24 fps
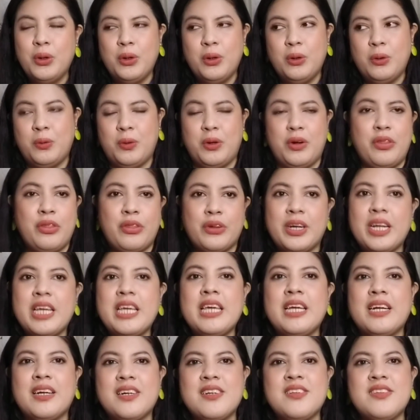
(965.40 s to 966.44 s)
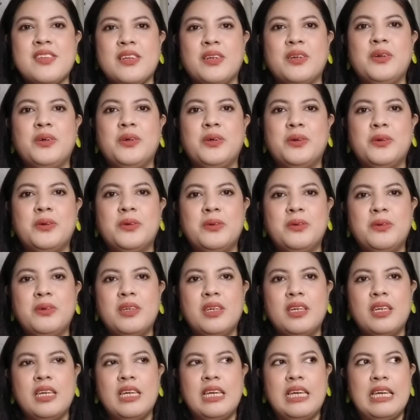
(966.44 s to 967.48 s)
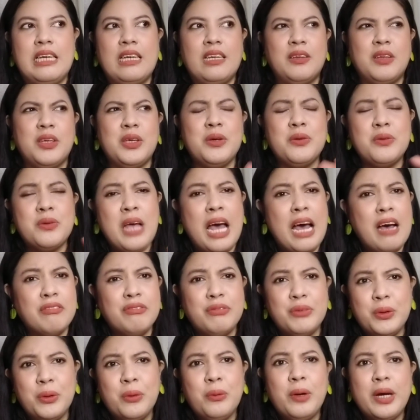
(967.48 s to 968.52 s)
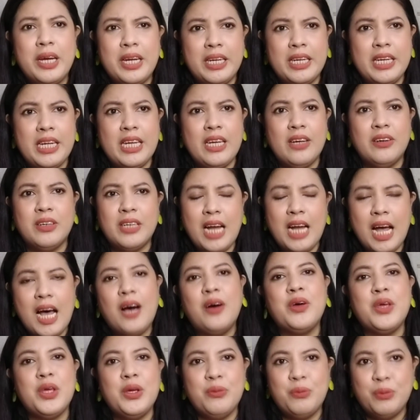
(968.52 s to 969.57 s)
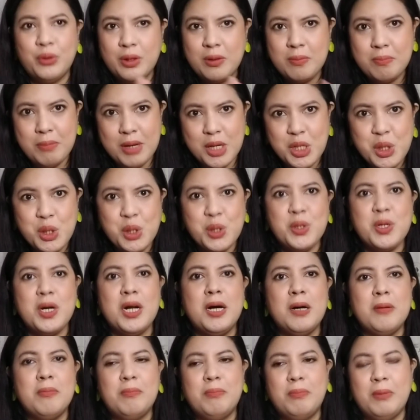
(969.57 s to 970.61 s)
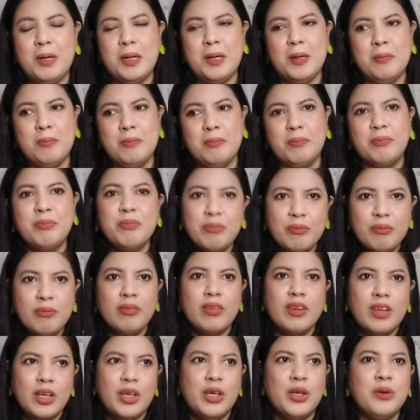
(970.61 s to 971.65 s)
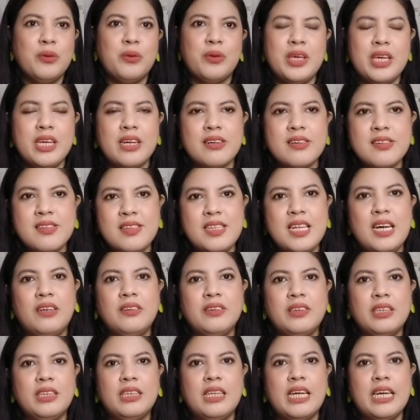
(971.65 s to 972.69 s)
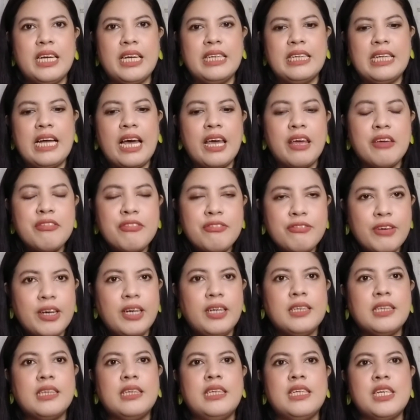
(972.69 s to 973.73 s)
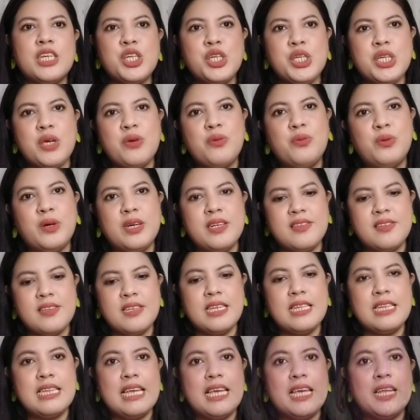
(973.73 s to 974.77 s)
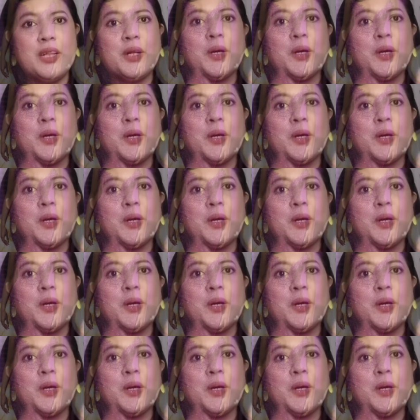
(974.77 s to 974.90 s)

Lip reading: or 3 years ago, you have no idea on how you would measure up, years down the line. I felt that she wasn't in